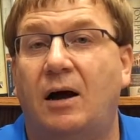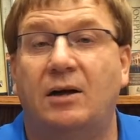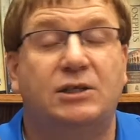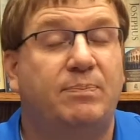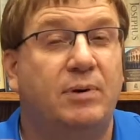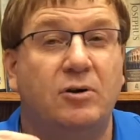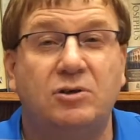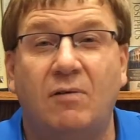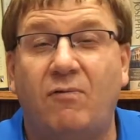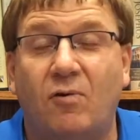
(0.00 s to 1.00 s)

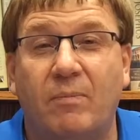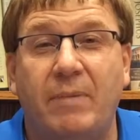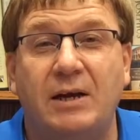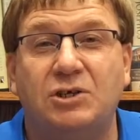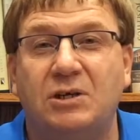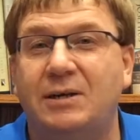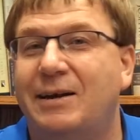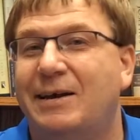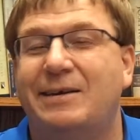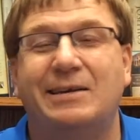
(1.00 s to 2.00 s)
spiritual formation,
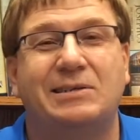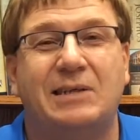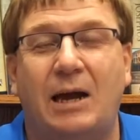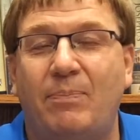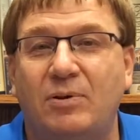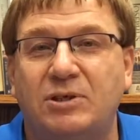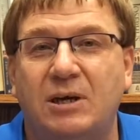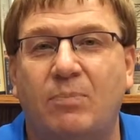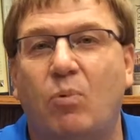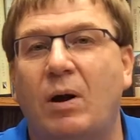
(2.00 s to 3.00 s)

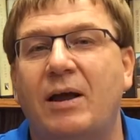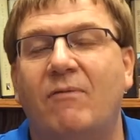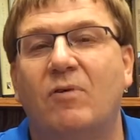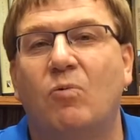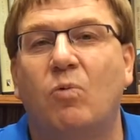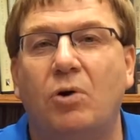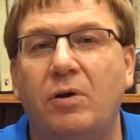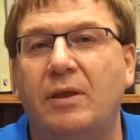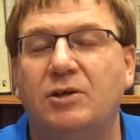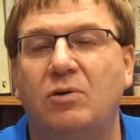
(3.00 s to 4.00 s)
discipleship, whatever
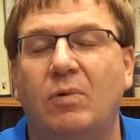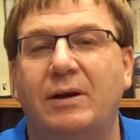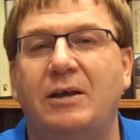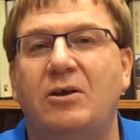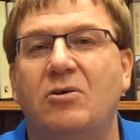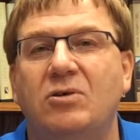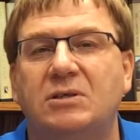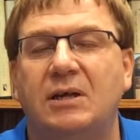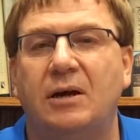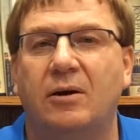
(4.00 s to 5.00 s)
word that you want to use
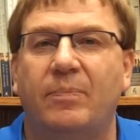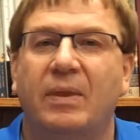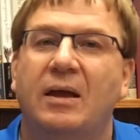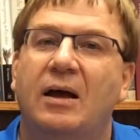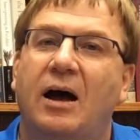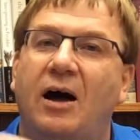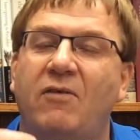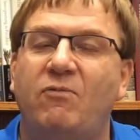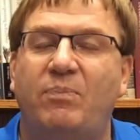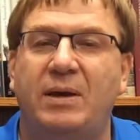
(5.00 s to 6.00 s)
there,
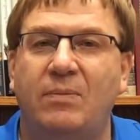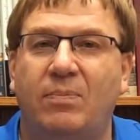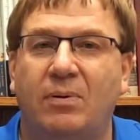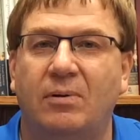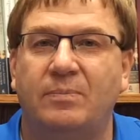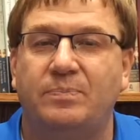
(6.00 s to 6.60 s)
of people